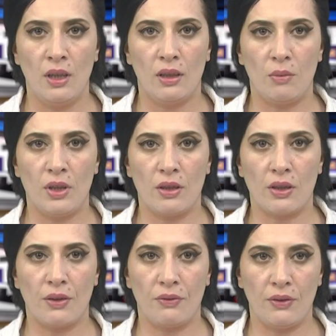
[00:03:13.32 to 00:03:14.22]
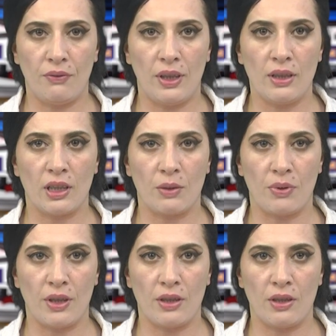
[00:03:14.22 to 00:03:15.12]
The Ministry of Defense
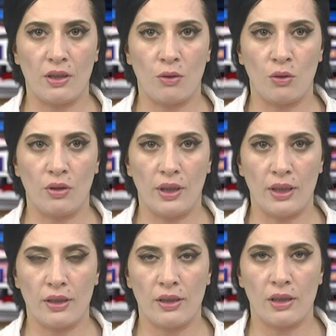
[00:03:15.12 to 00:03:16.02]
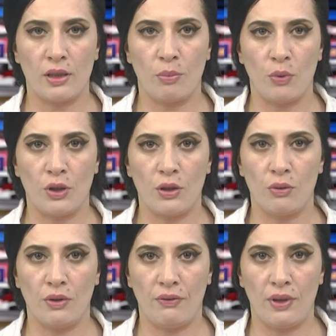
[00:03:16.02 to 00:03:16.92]
expresses its condolences and support
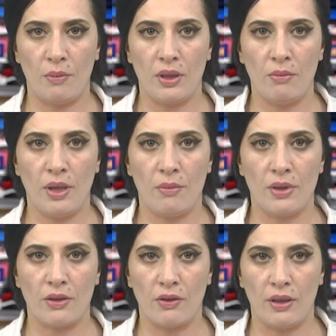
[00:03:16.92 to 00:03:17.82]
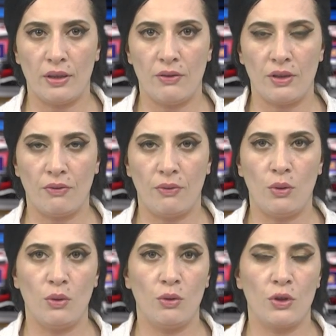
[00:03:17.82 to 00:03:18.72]
to the family members, relatives, and
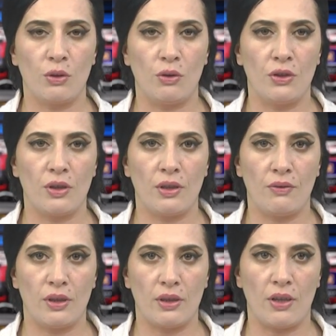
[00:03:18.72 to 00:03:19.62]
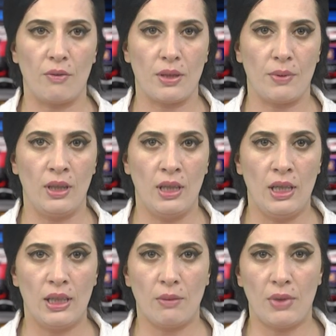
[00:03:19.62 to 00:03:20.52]
fellow soldiers of the servicemen.
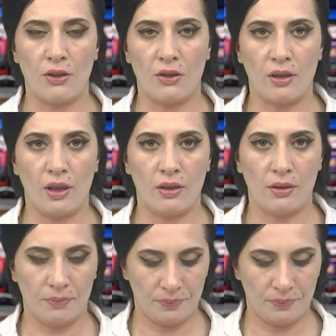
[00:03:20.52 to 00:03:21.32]
The message states: